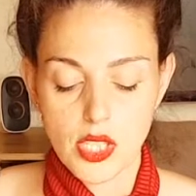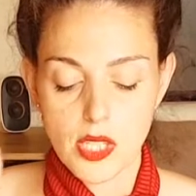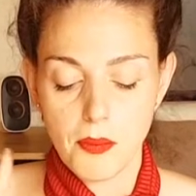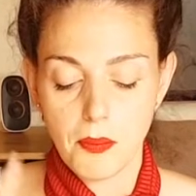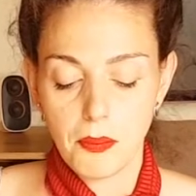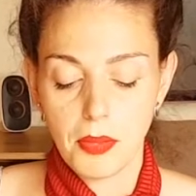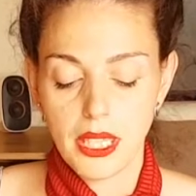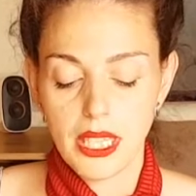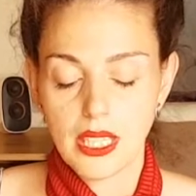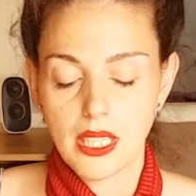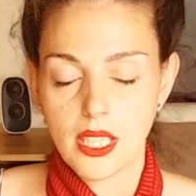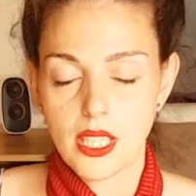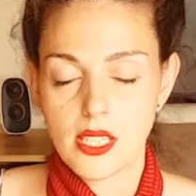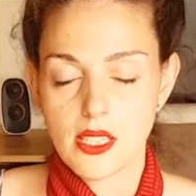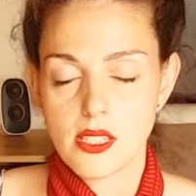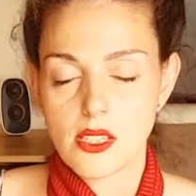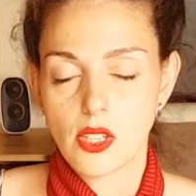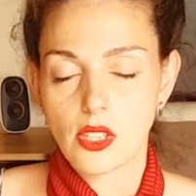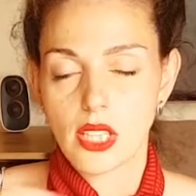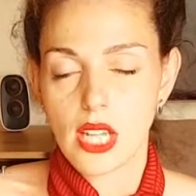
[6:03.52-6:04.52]
the pink
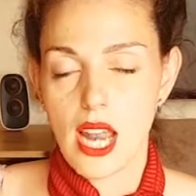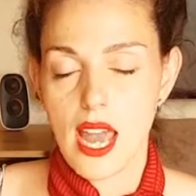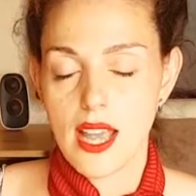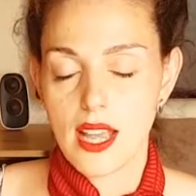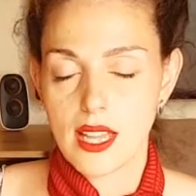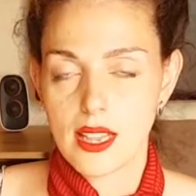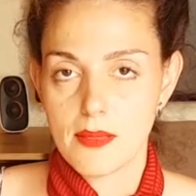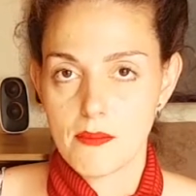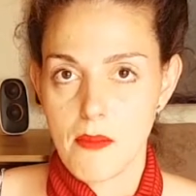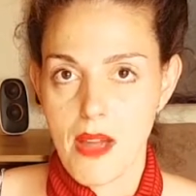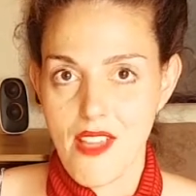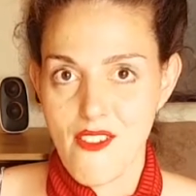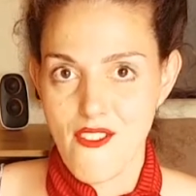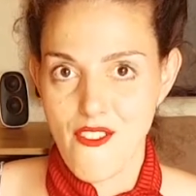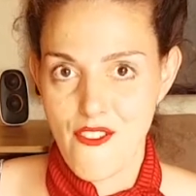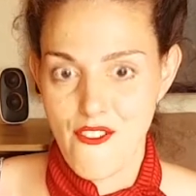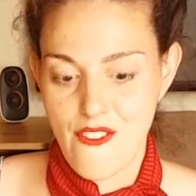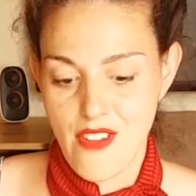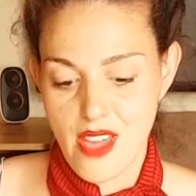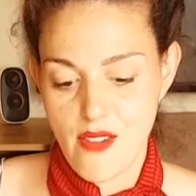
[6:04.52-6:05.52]
is not like my
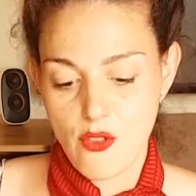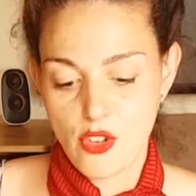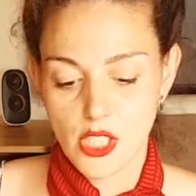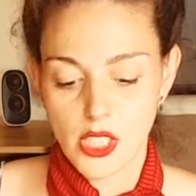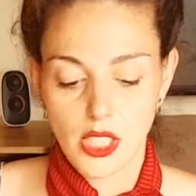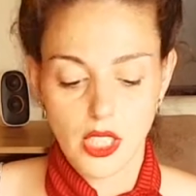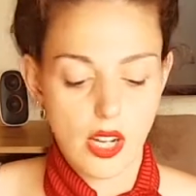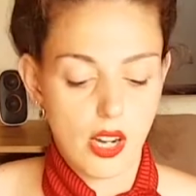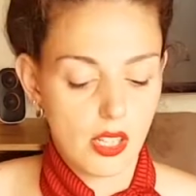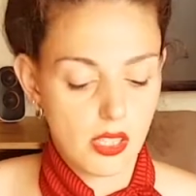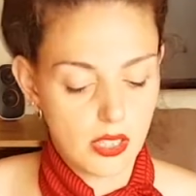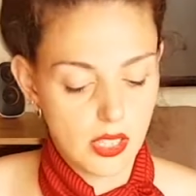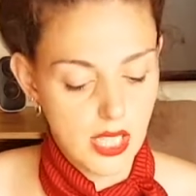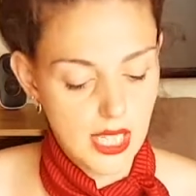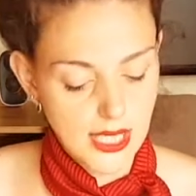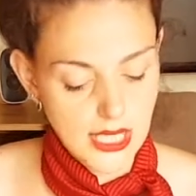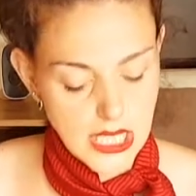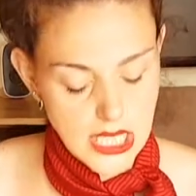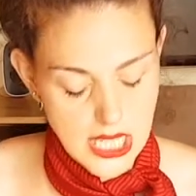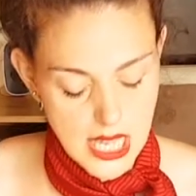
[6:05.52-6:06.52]
favorite color,
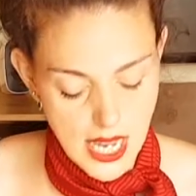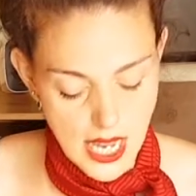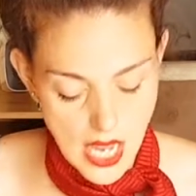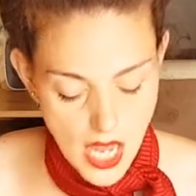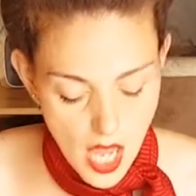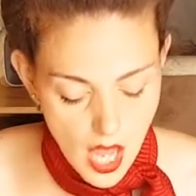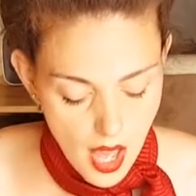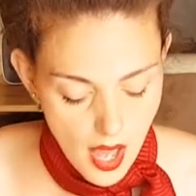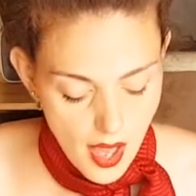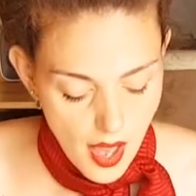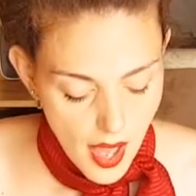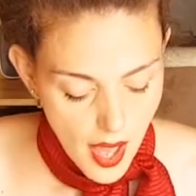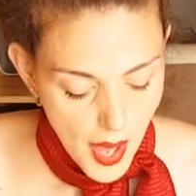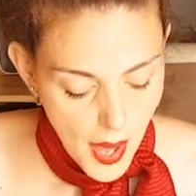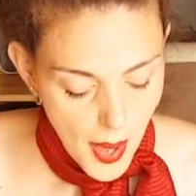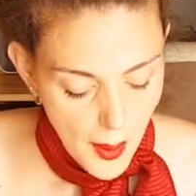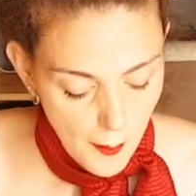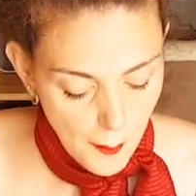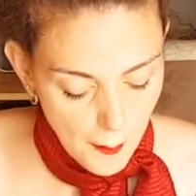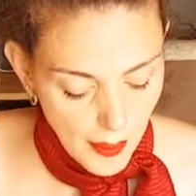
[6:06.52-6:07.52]
let's say.
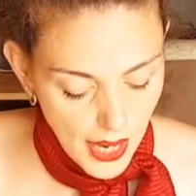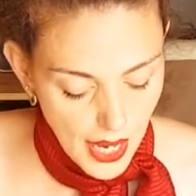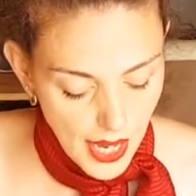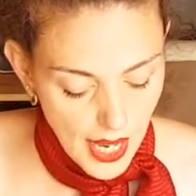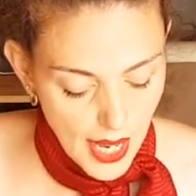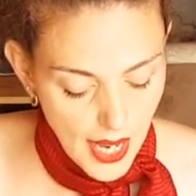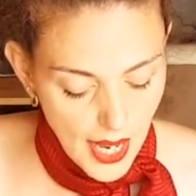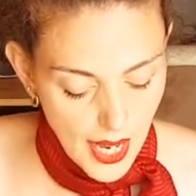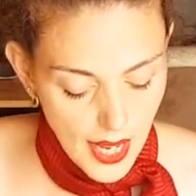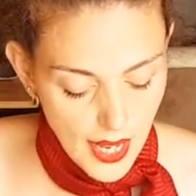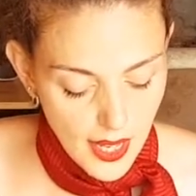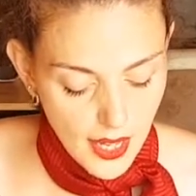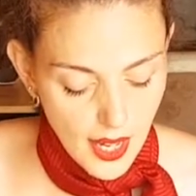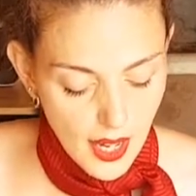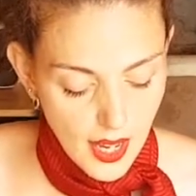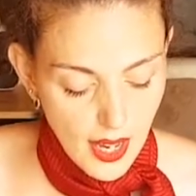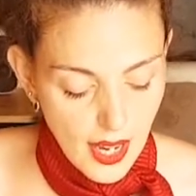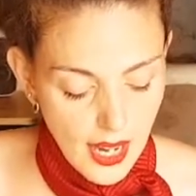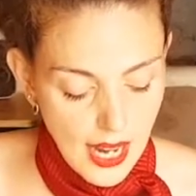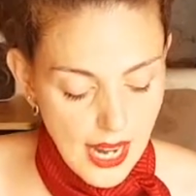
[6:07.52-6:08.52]
But
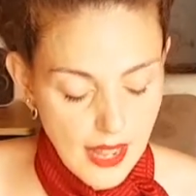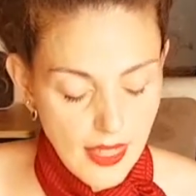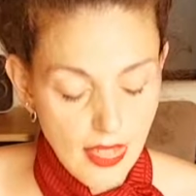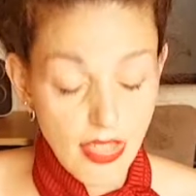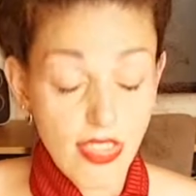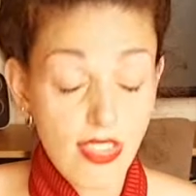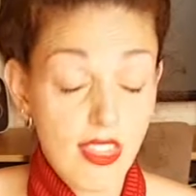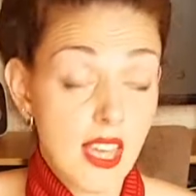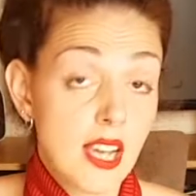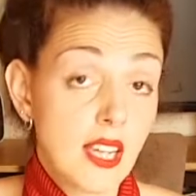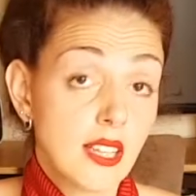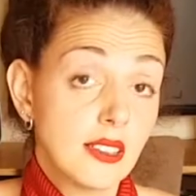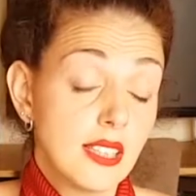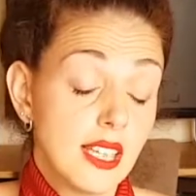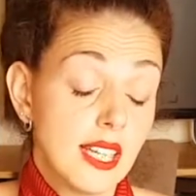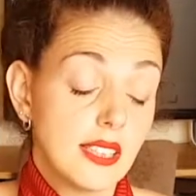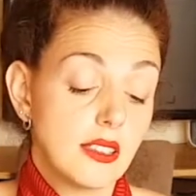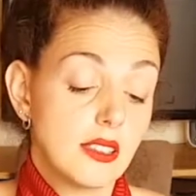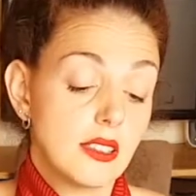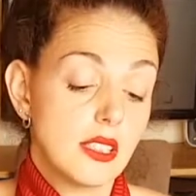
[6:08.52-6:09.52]
I think
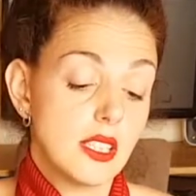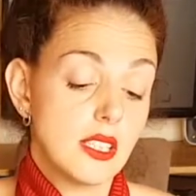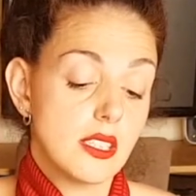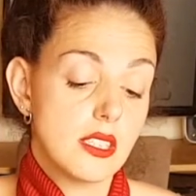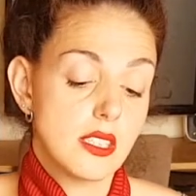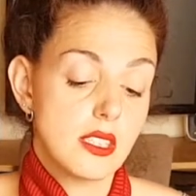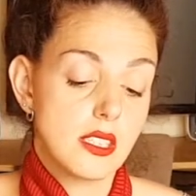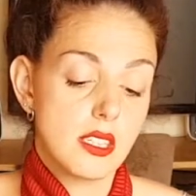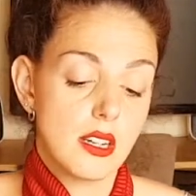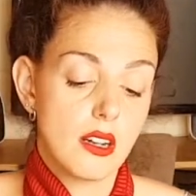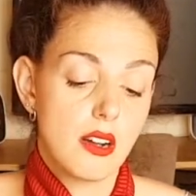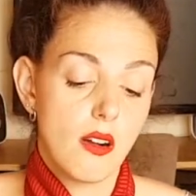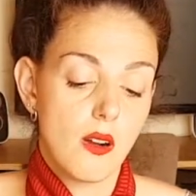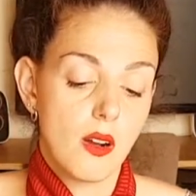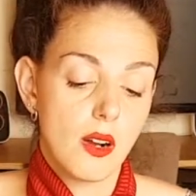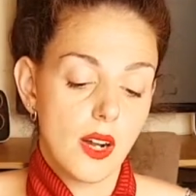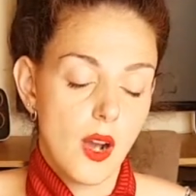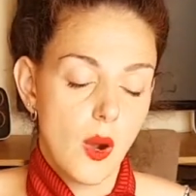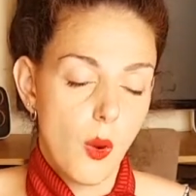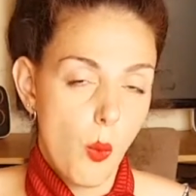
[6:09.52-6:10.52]
that is
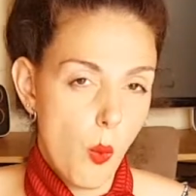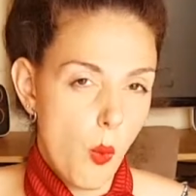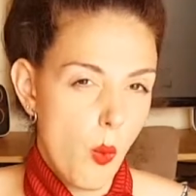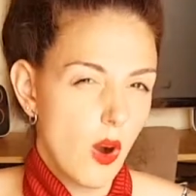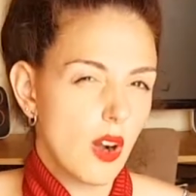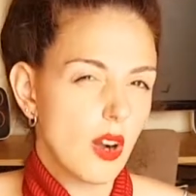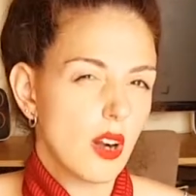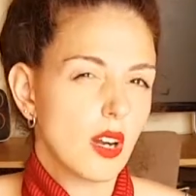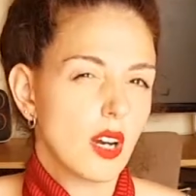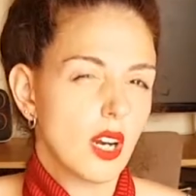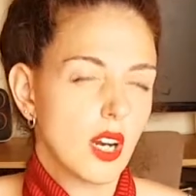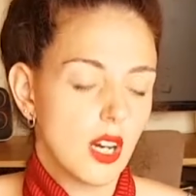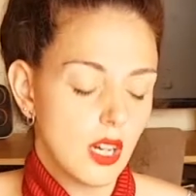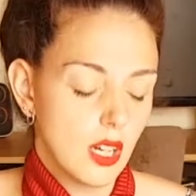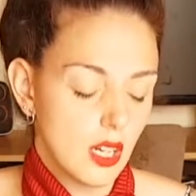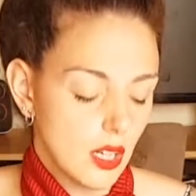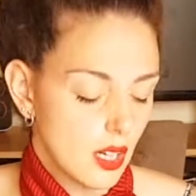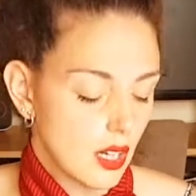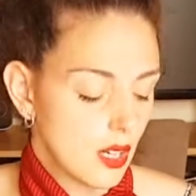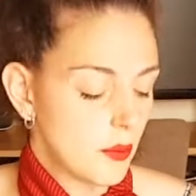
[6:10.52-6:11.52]
gonna
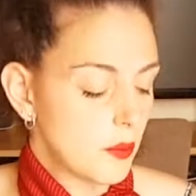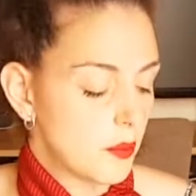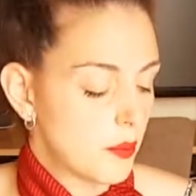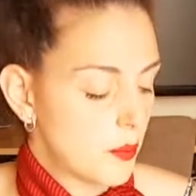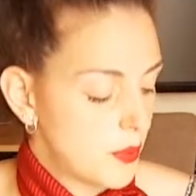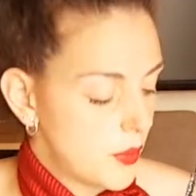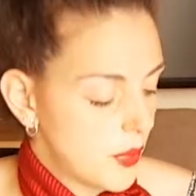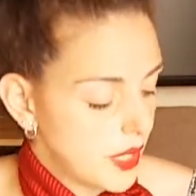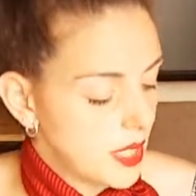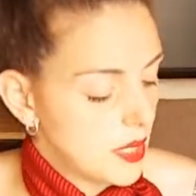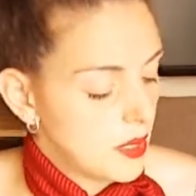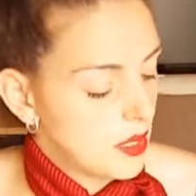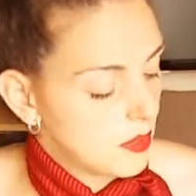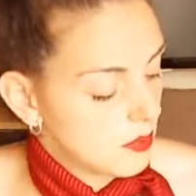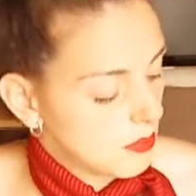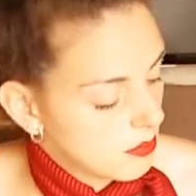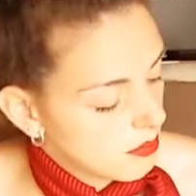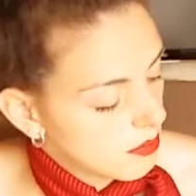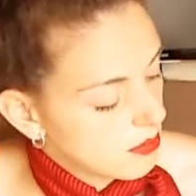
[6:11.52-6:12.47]
work pretty